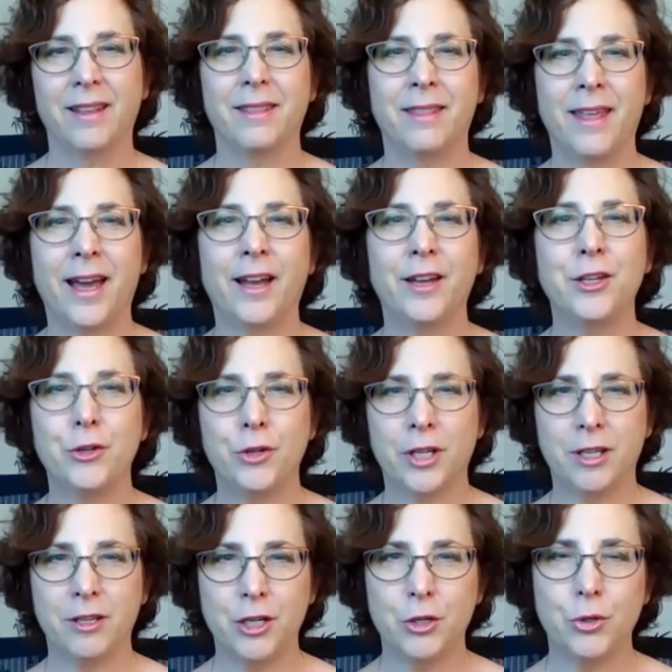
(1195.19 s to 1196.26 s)
that you
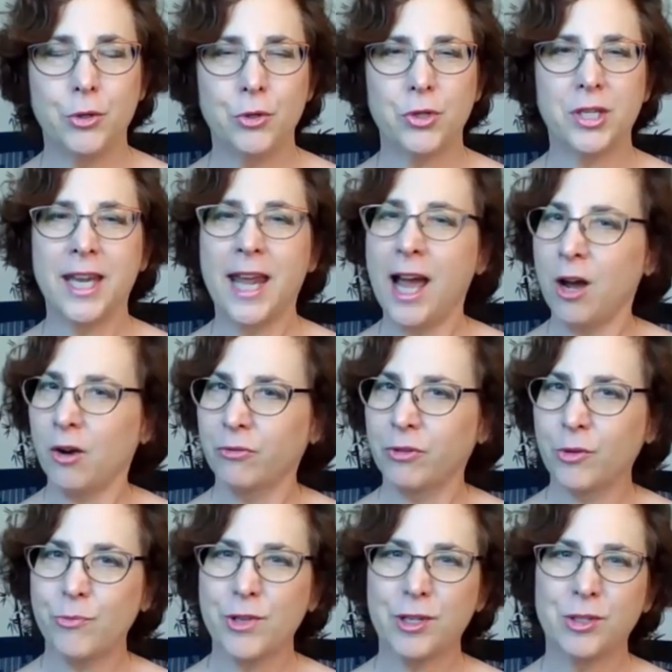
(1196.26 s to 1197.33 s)
can use now
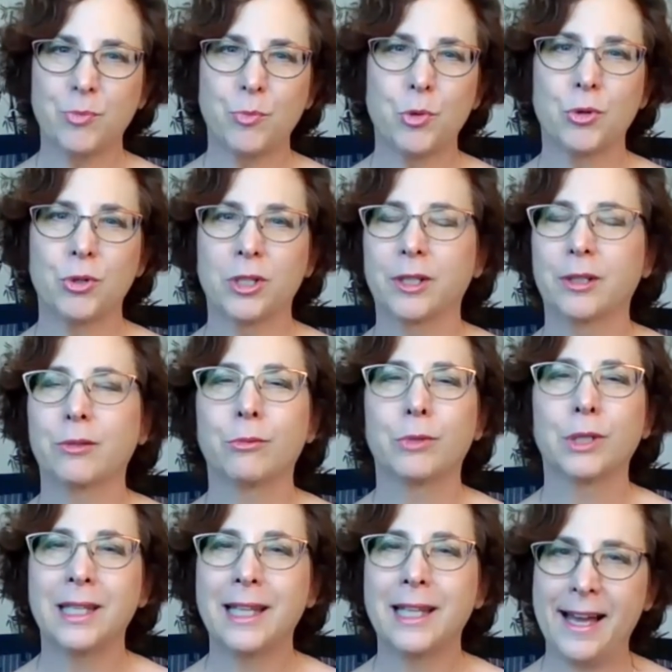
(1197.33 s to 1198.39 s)
from this more
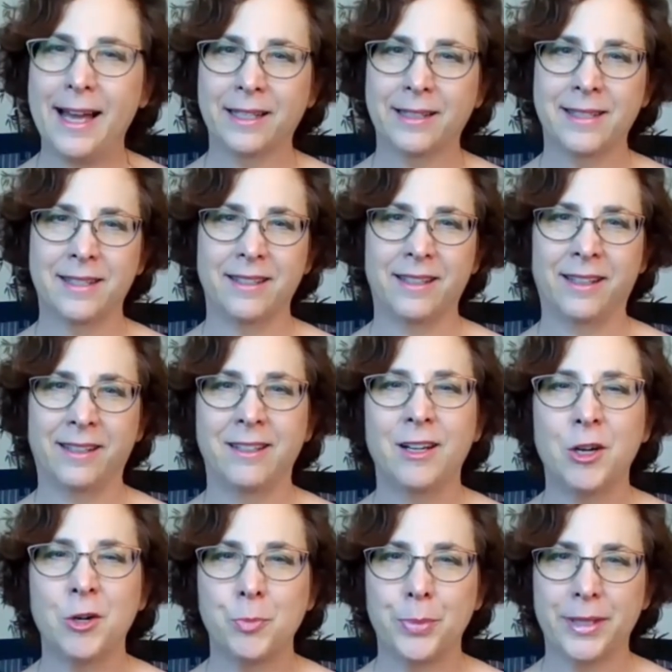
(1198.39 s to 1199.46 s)
relaxed and
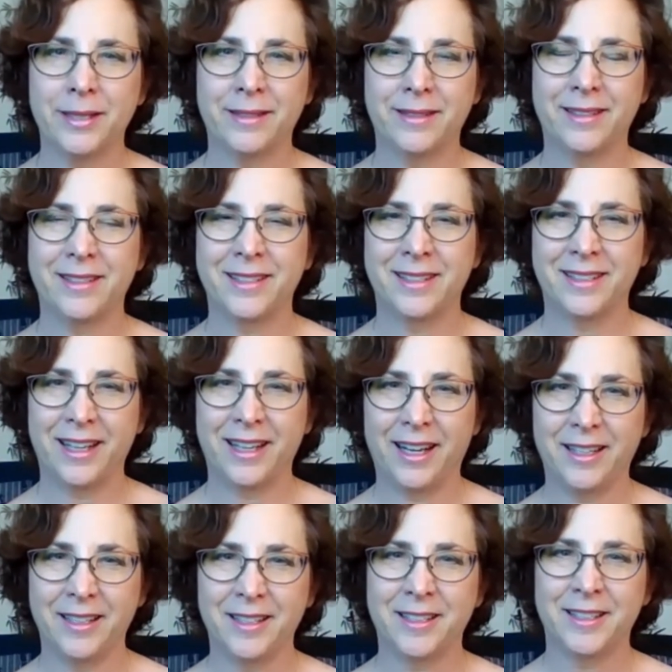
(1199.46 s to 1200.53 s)
open
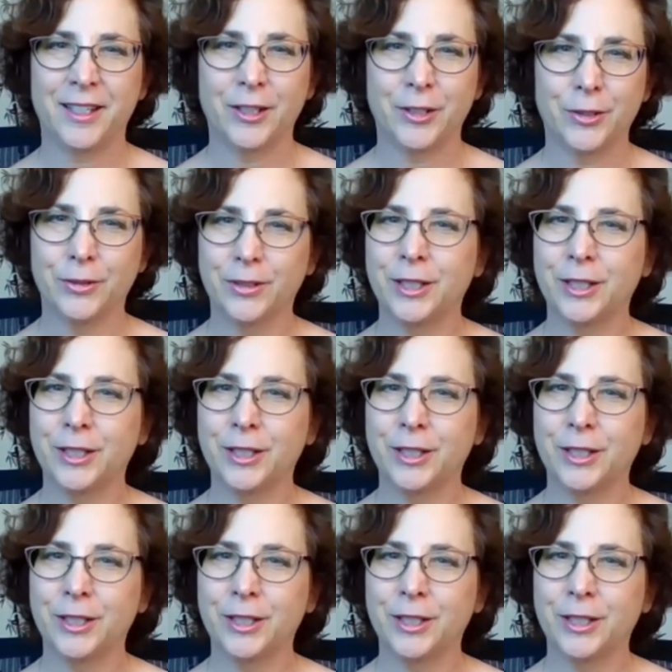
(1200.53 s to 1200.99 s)
state. So